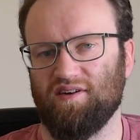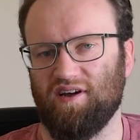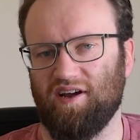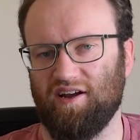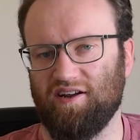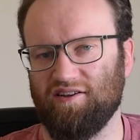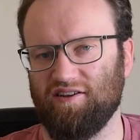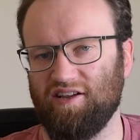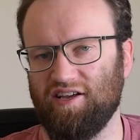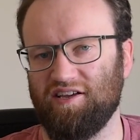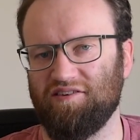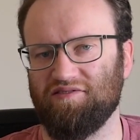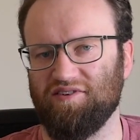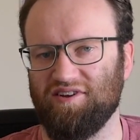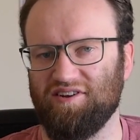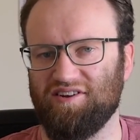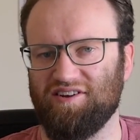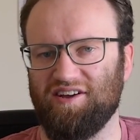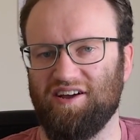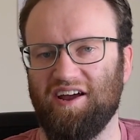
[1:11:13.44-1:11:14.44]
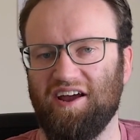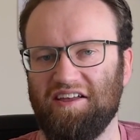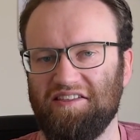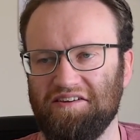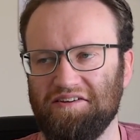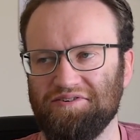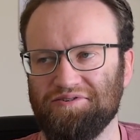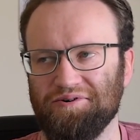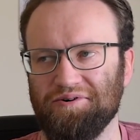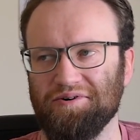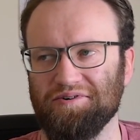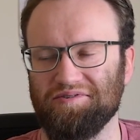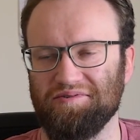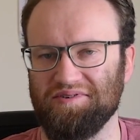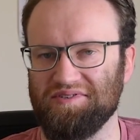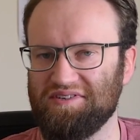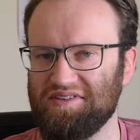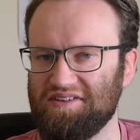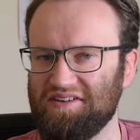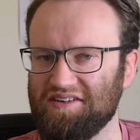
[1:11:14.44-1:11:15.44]
and leave it and then talk to
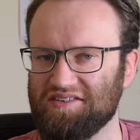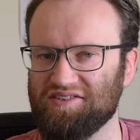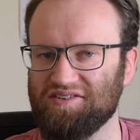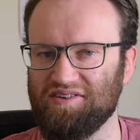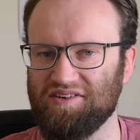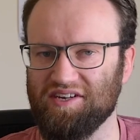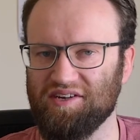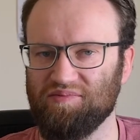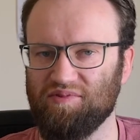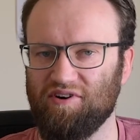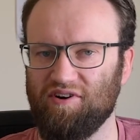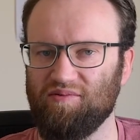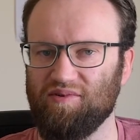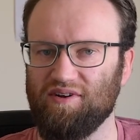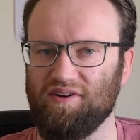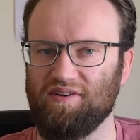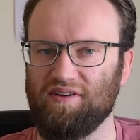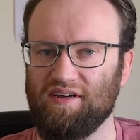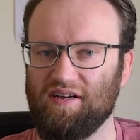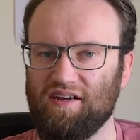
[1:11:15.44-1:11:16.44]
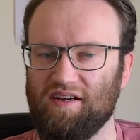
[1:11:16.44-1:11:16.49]
us at the next clinic appointment.